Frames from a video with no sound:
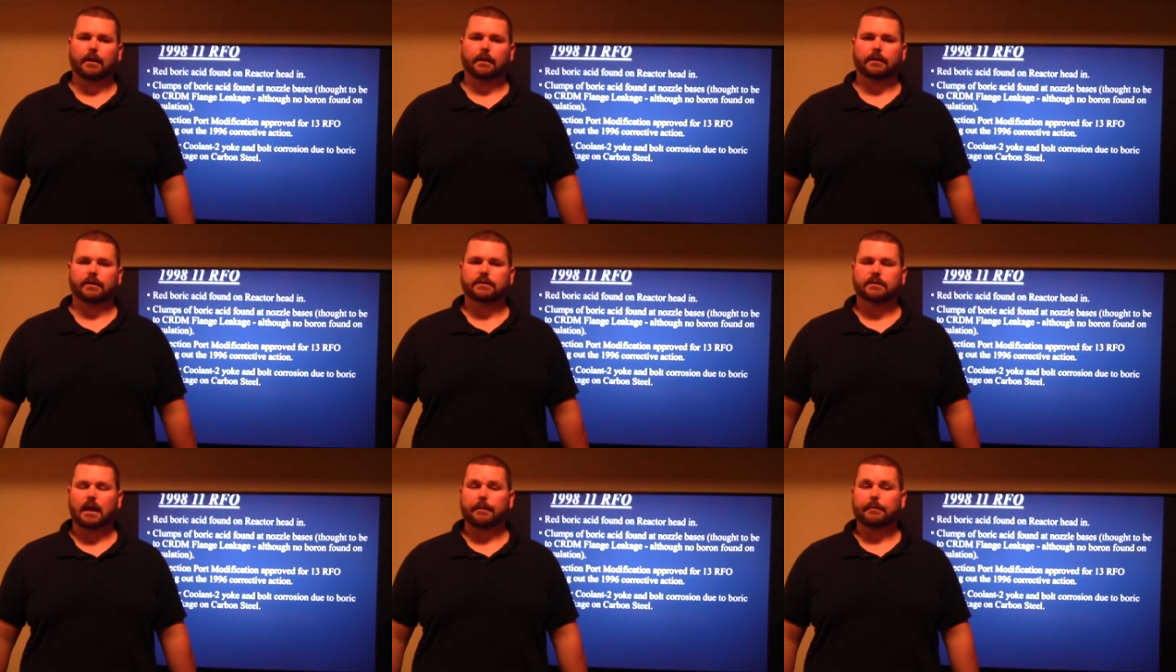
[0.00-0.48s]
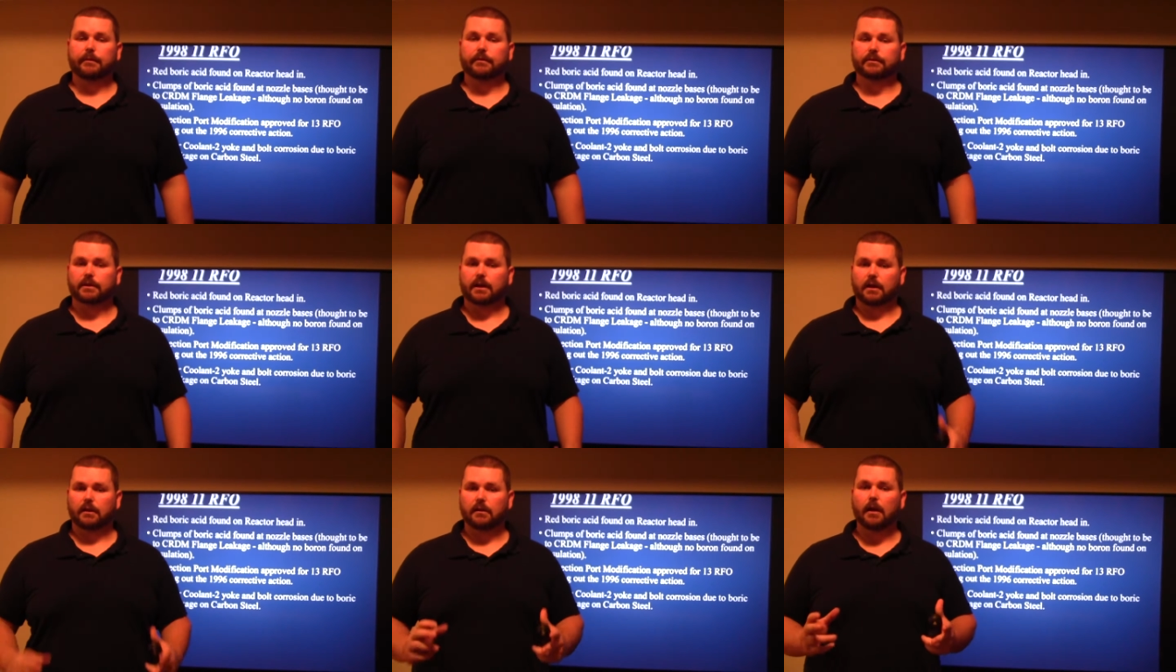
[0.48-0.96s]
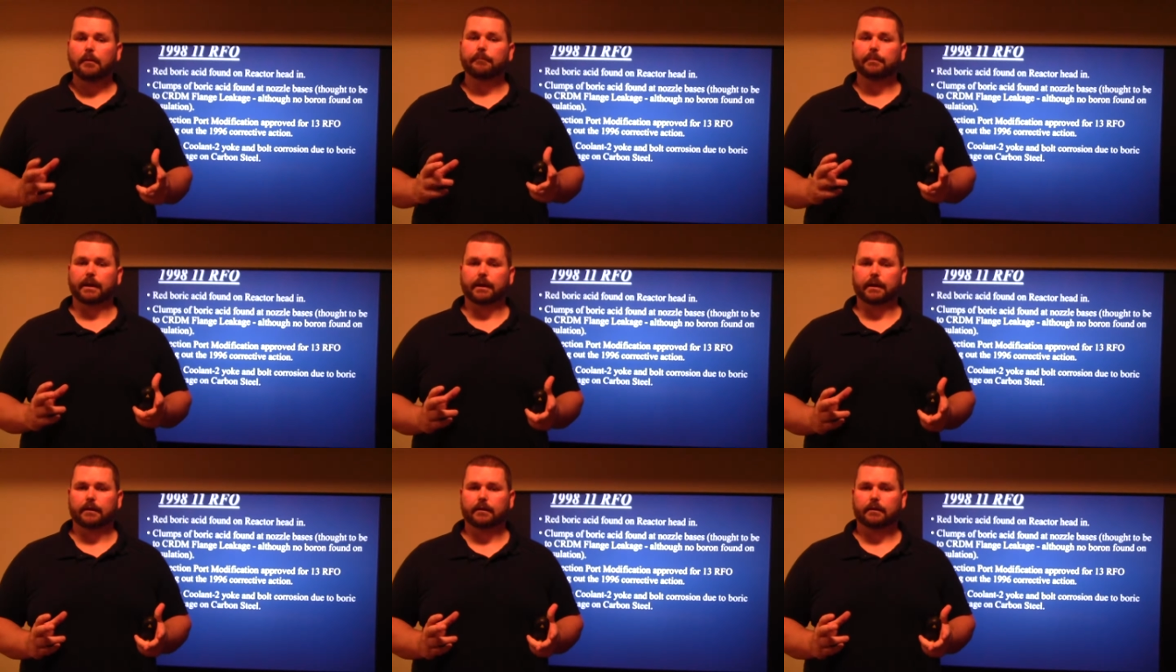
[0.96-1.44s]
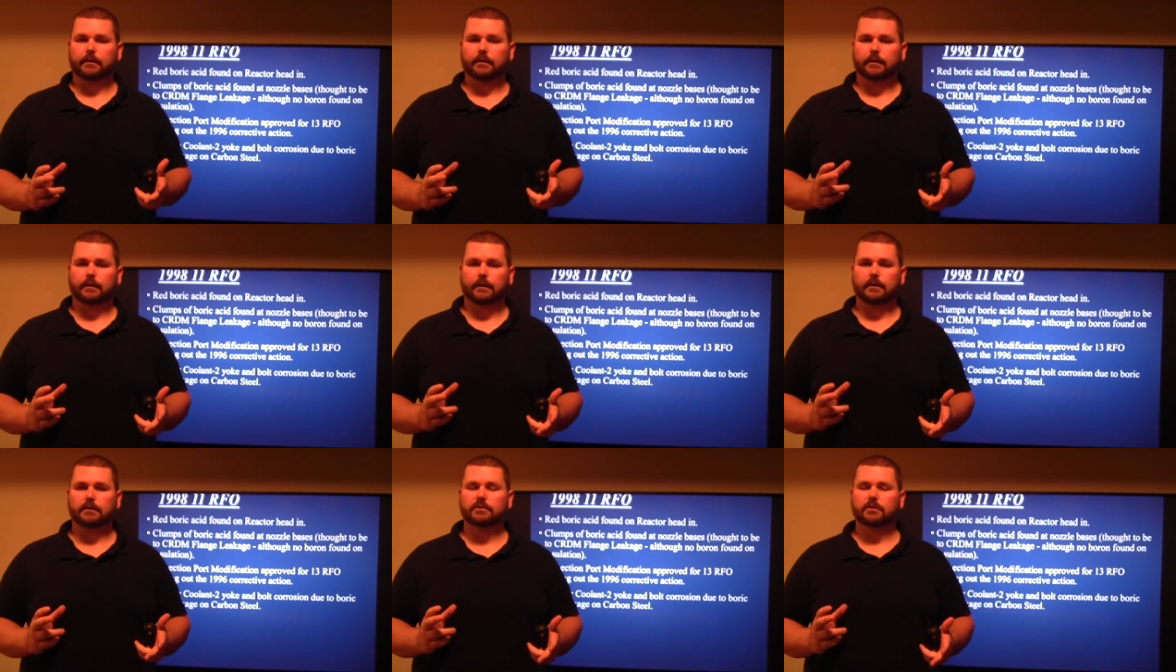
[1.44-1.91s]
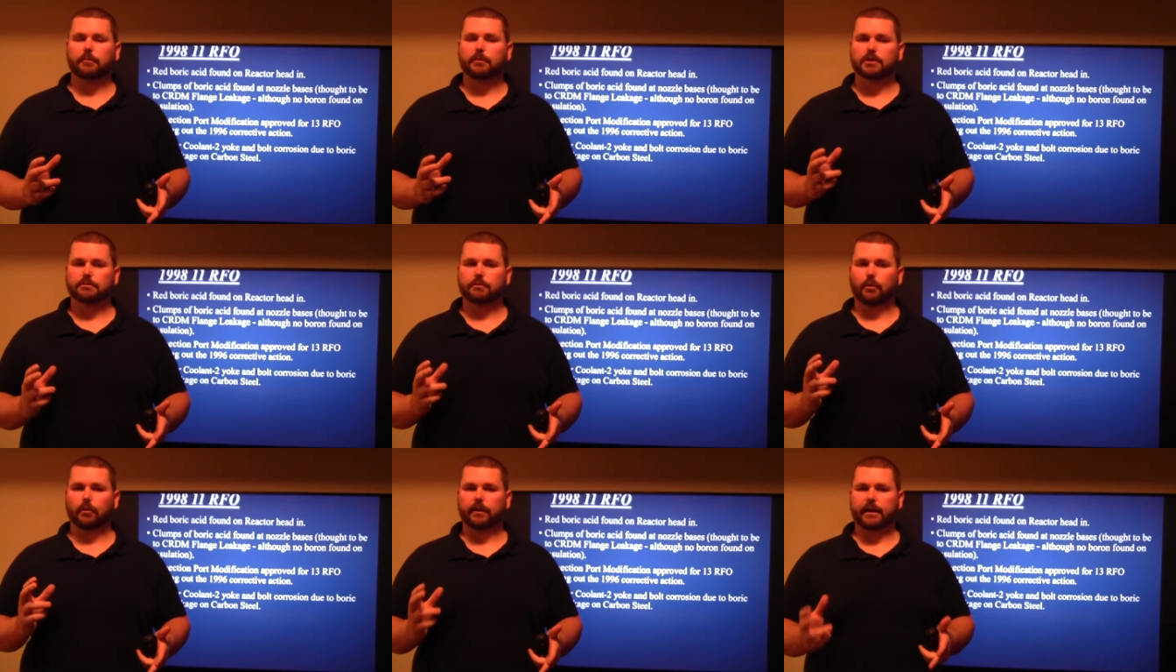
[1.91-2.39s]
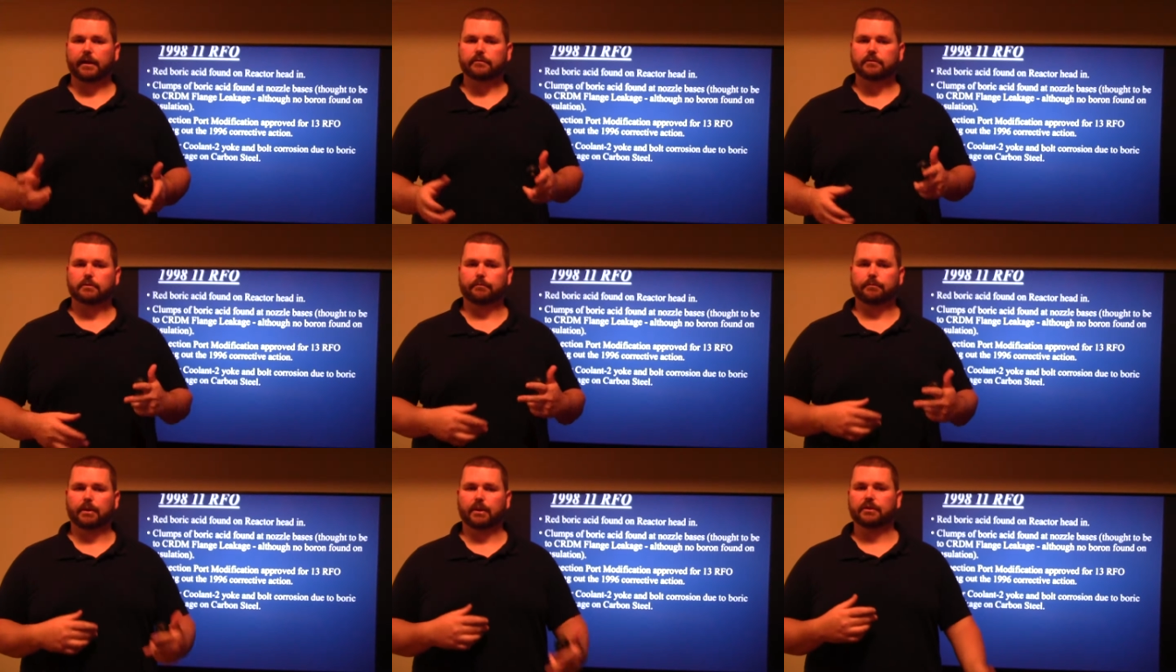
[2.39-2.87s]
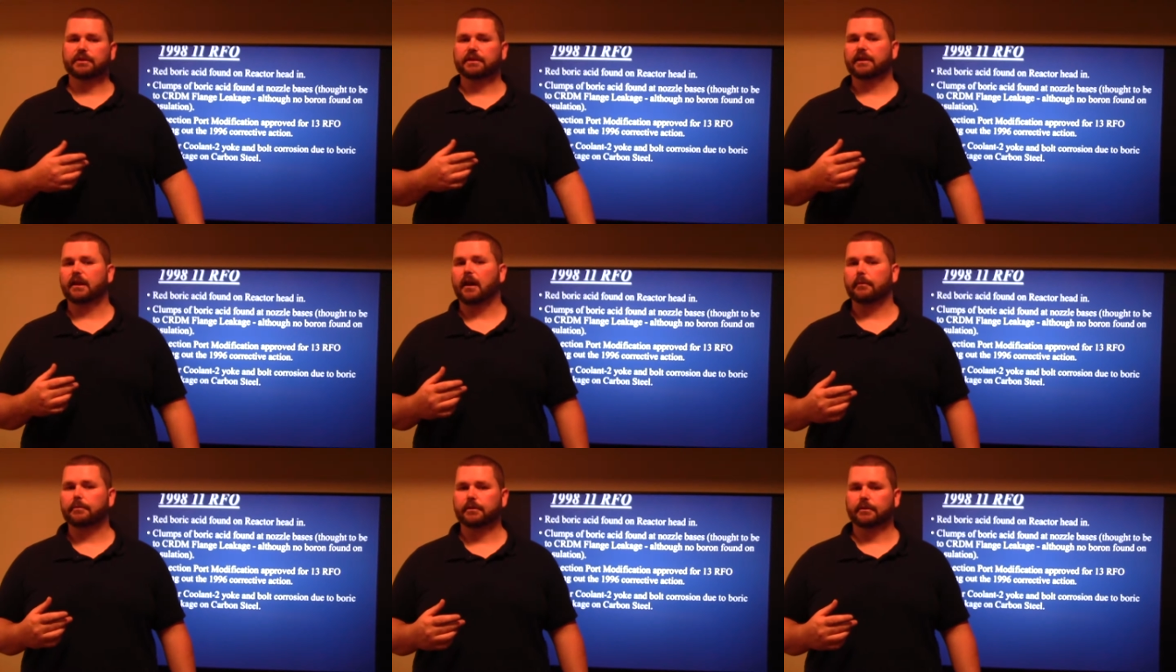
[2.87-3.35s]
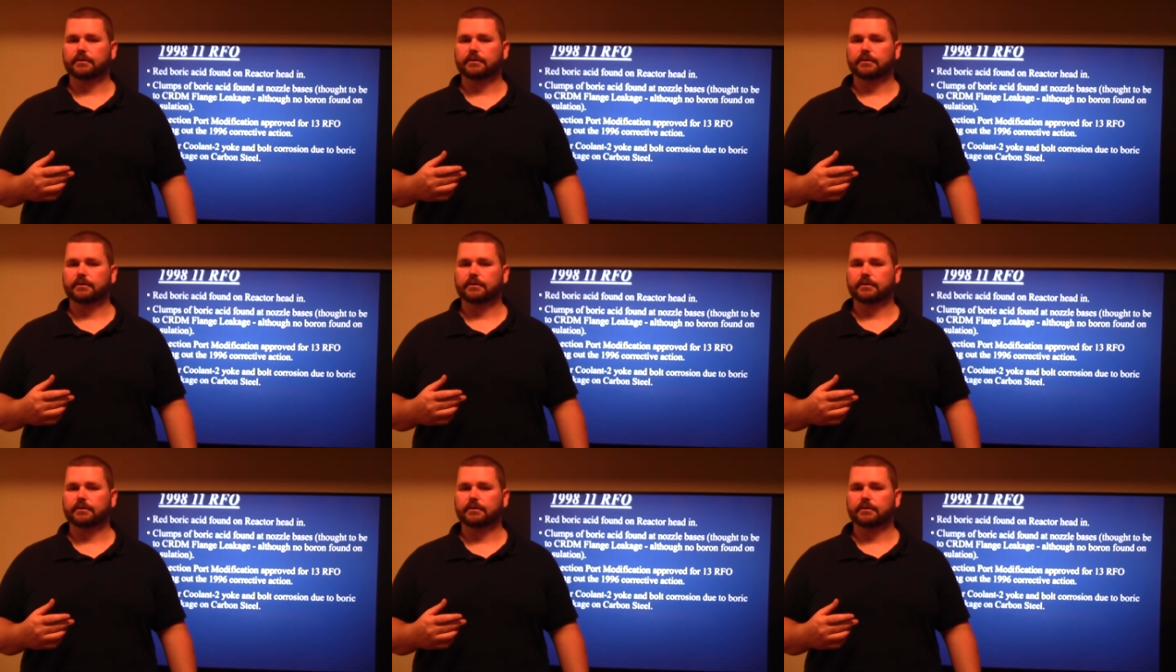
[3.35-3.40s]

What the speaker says: This time it was clumping. So much boric acid was building up,